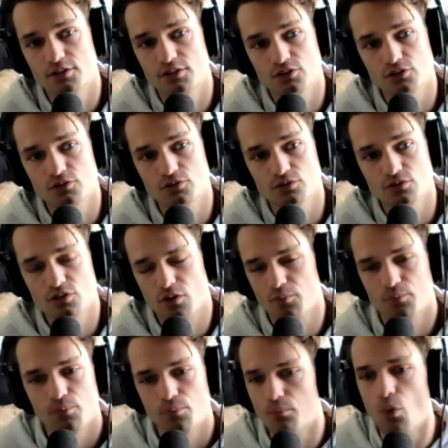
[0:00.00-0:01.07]
use
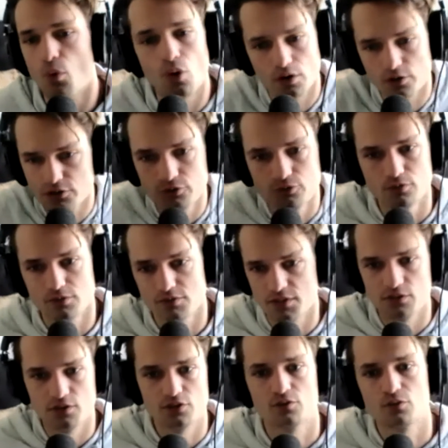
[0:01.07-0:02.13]
more tools
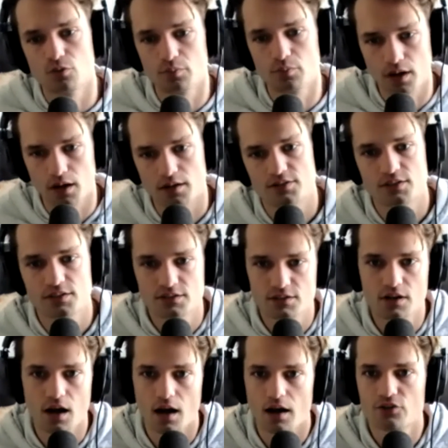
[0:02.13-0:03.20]
in the toolbox. It's
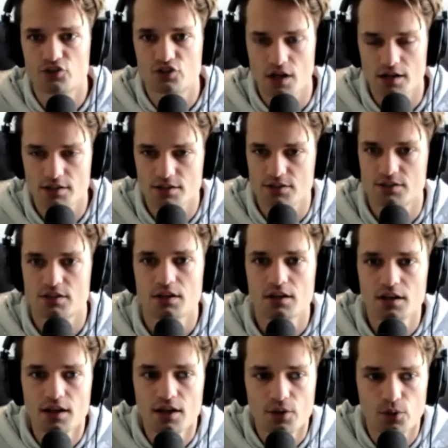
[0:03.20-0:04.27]
not just
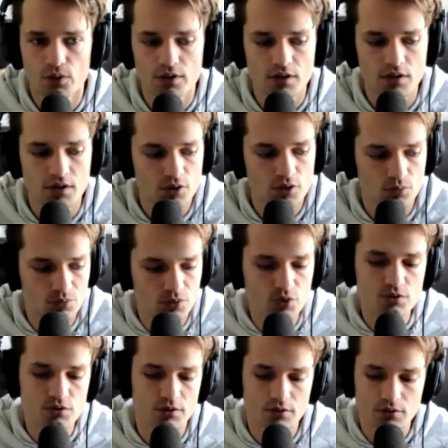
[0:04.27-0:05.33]
the
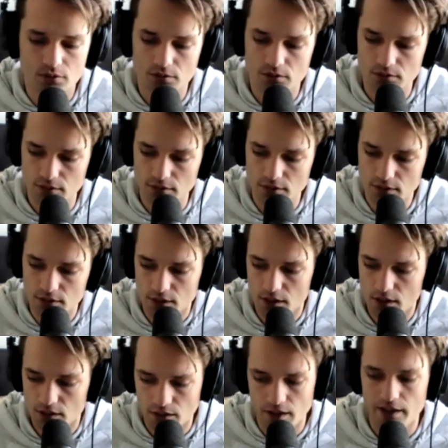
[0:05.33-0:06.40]
musical
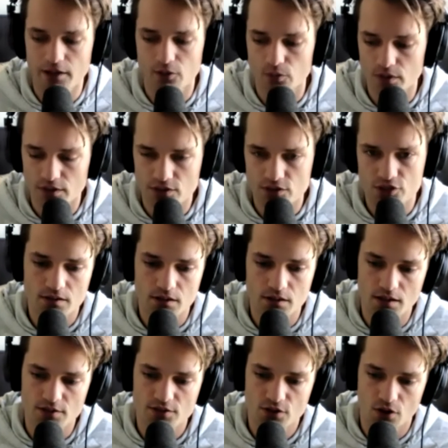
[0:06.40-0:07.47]
language,
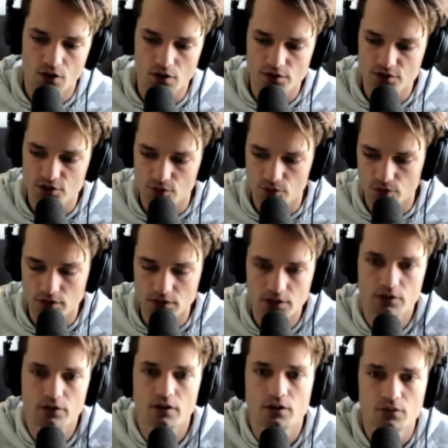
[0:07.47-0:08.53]
it's also the
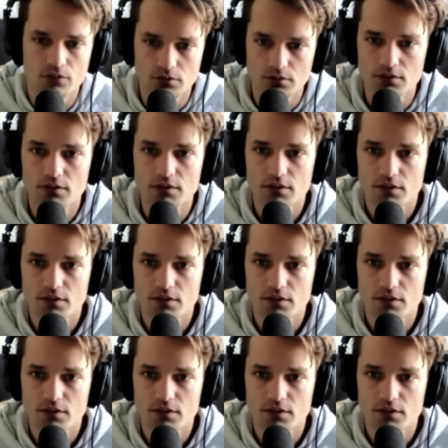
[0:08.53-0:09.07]
lyrical